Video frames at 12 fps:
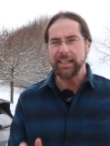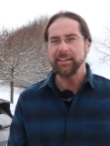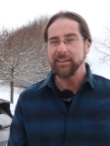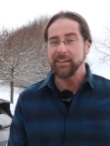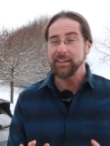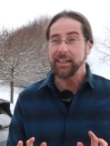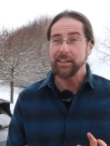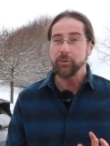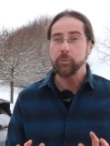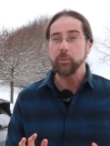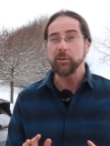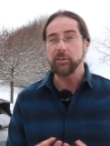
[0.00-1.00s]
18
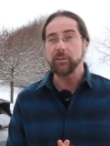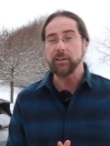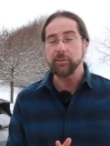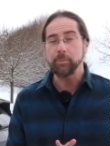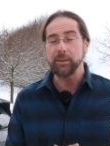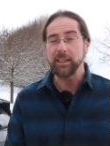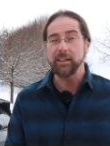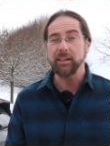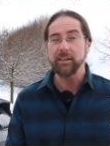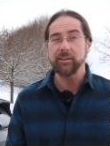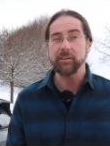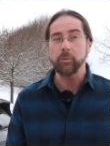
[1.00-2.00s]
days was just
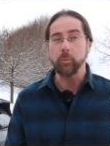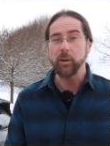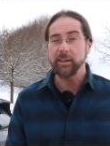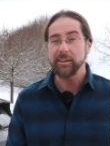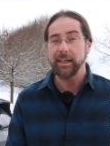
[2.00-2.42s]
because one